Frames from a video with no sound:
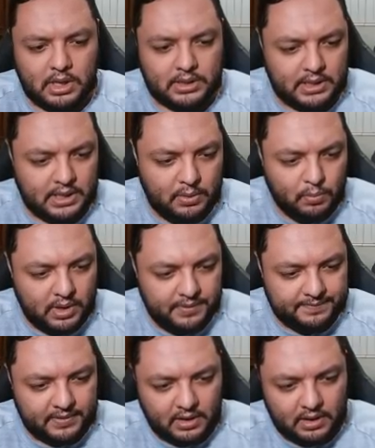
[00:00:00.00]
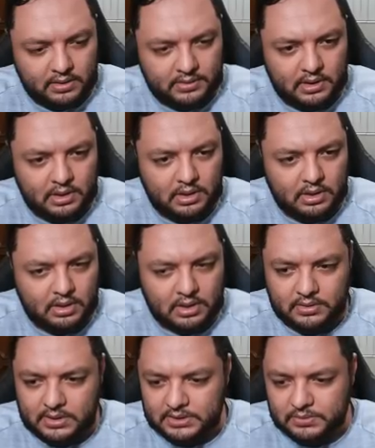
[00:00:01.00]
did he whiff out of the uh,
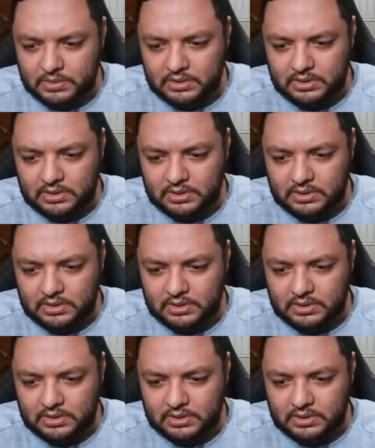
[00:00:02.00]
this one?